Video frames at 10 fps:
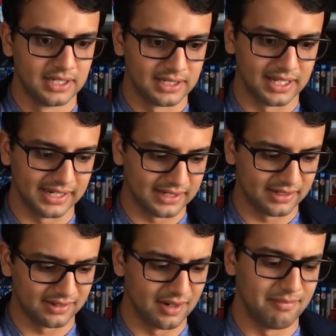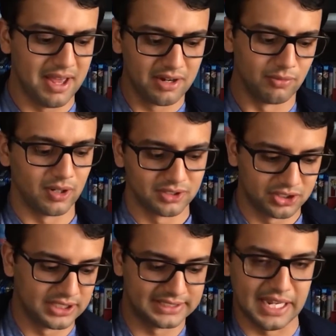like, Amanda Waller's
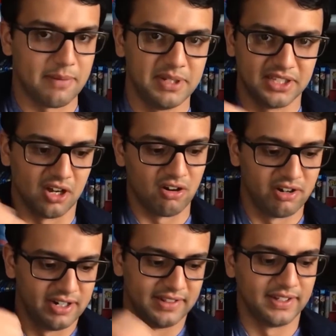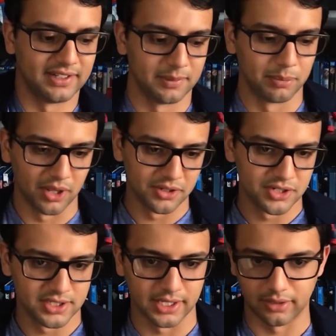just stabbing the heart, and then the brother's
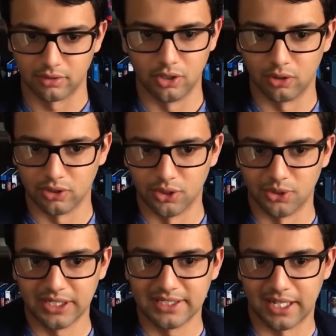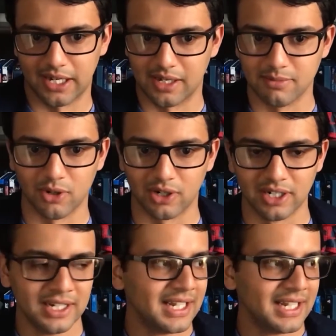just like, no, you don't need that anymore.